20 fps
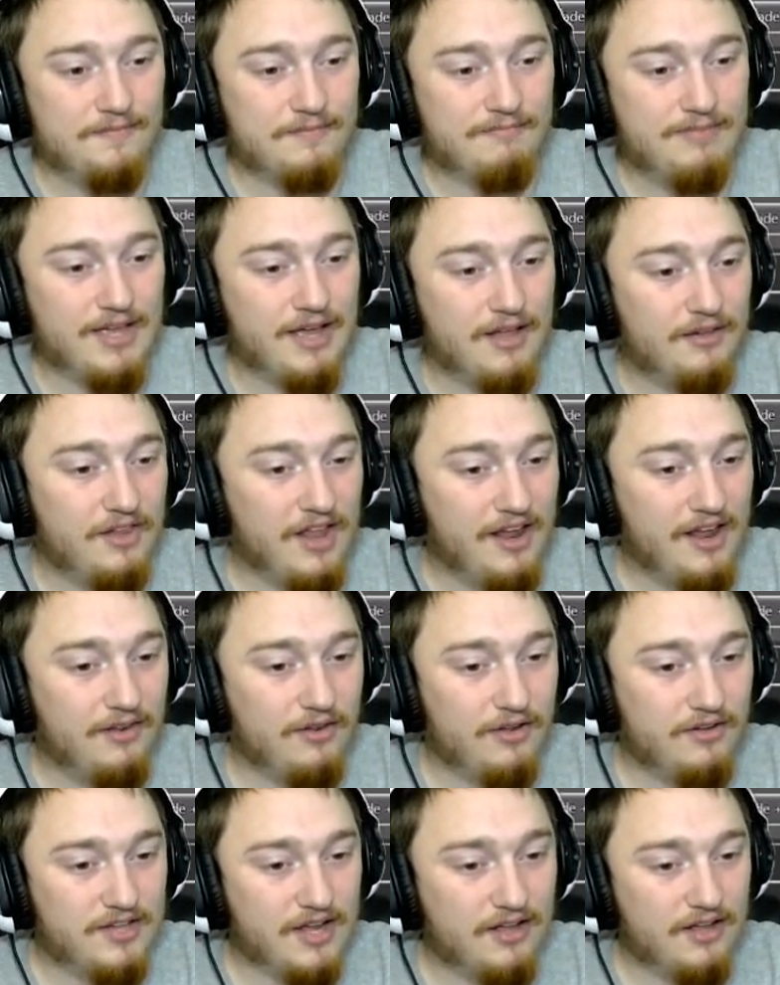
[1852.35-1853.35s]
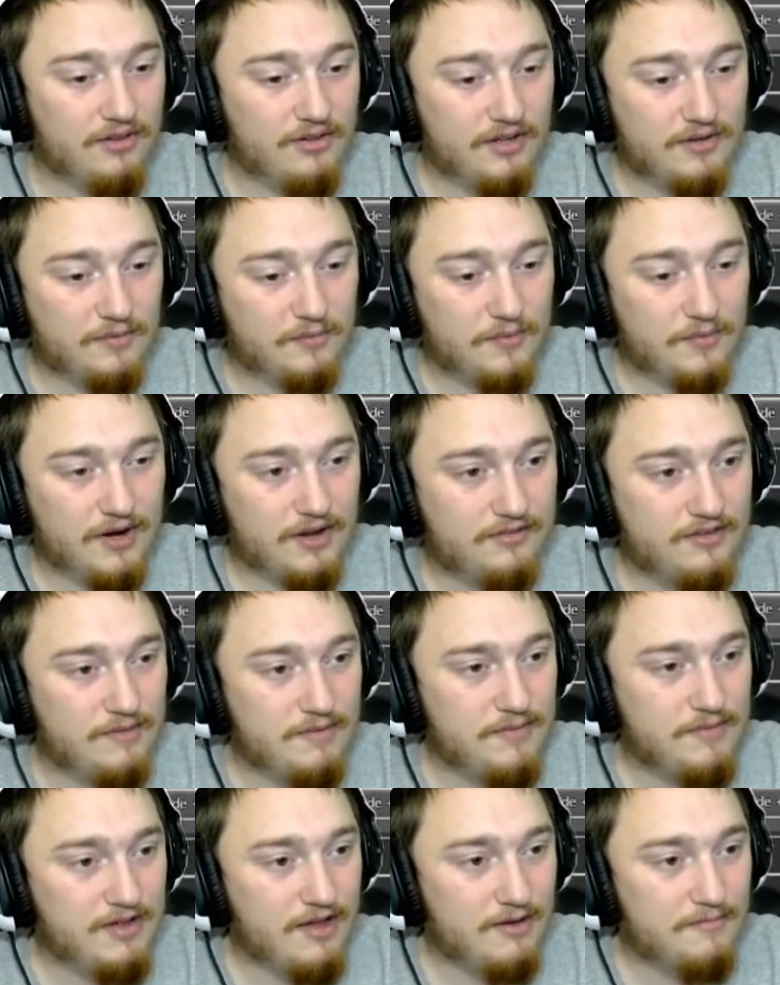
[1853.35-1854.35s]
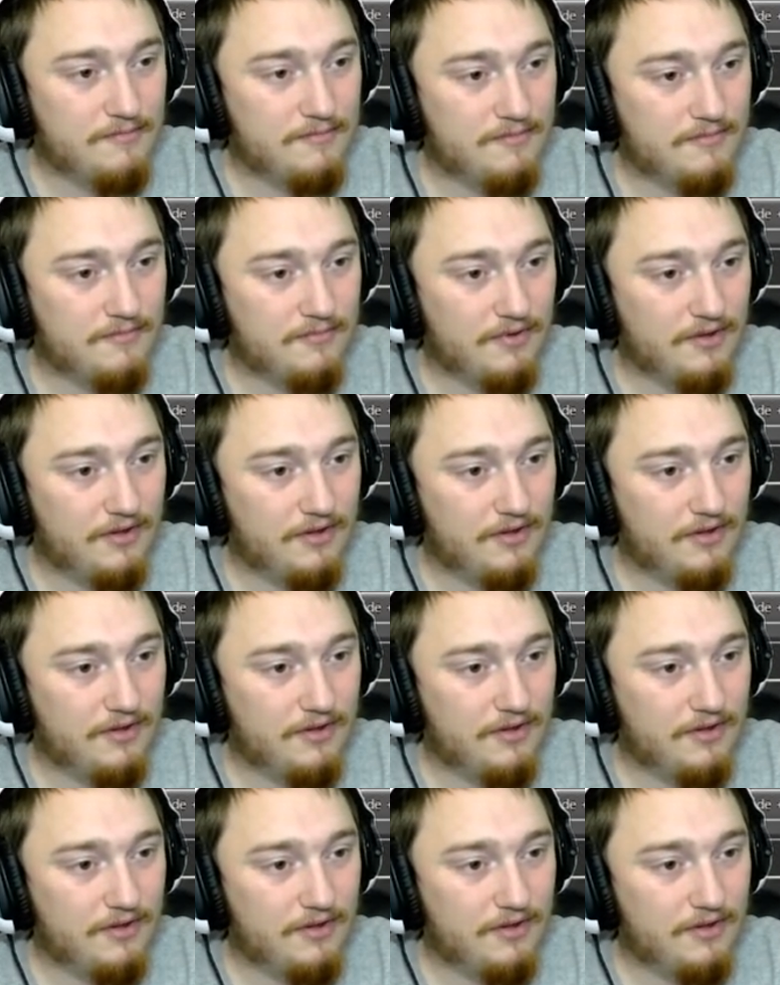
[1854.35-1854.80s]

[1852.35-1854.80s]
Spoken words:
Yeah, hey, look, take a look. We're at CPM